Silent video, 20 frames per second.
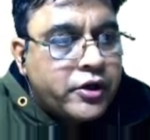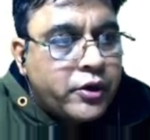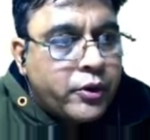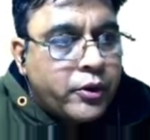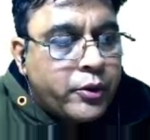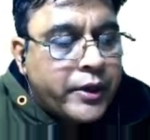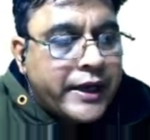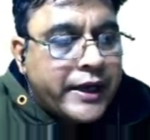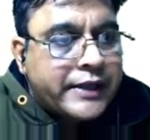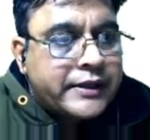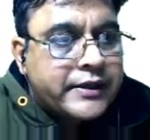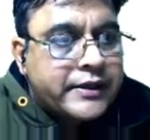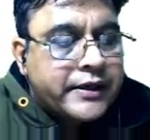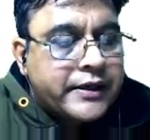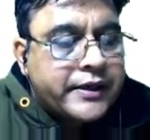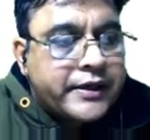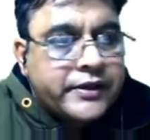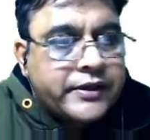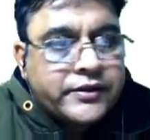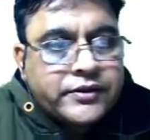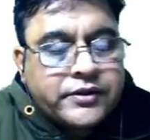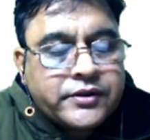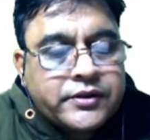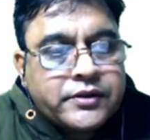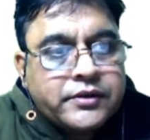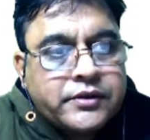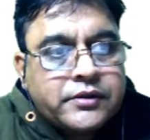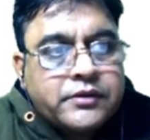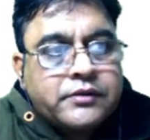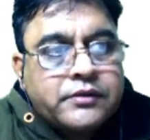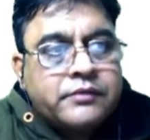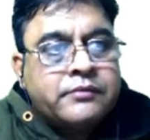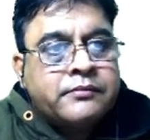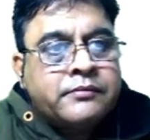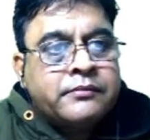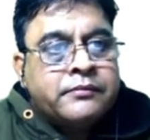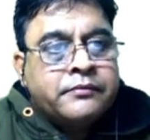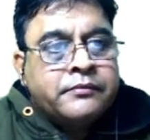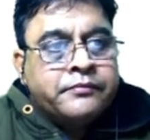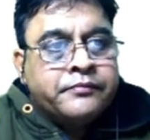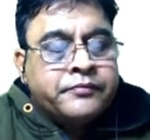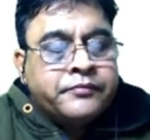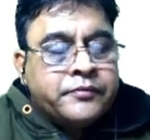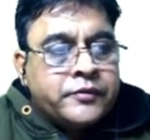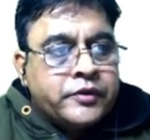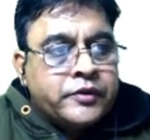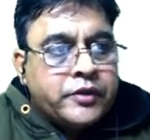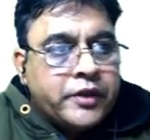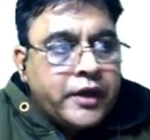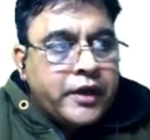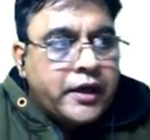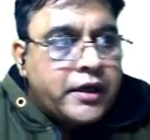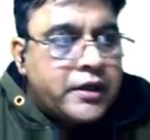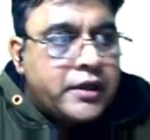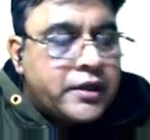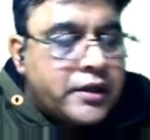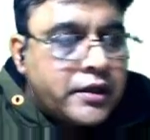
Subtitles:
together is. So there